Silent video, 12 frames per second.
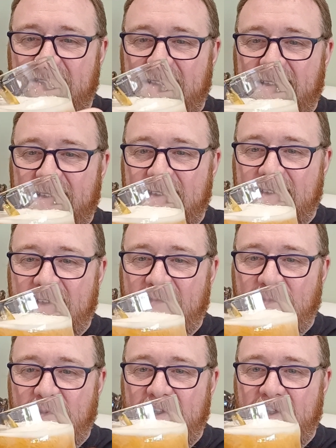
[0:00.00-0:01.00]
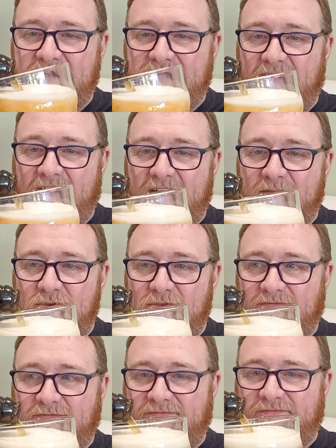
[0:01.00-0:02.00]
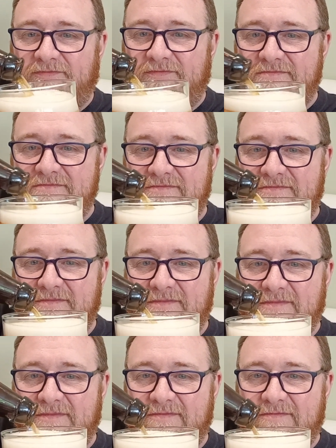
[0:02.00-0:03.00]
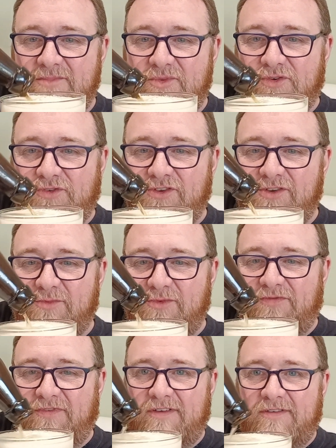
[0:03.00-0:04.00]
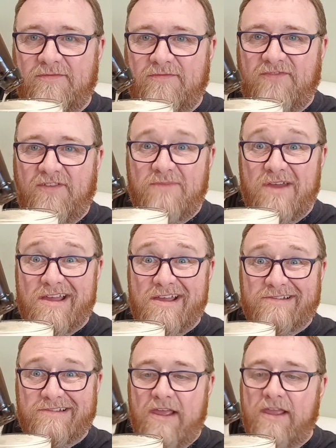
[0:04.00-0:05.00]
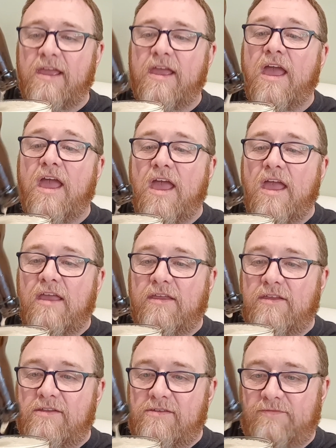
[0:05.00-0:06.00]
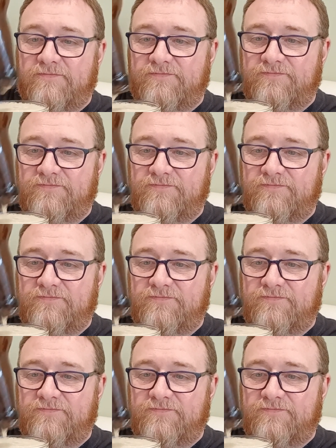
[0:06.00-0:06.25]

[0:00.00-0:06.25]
And I put it in a stackable, more suitable for Barnsley. You know.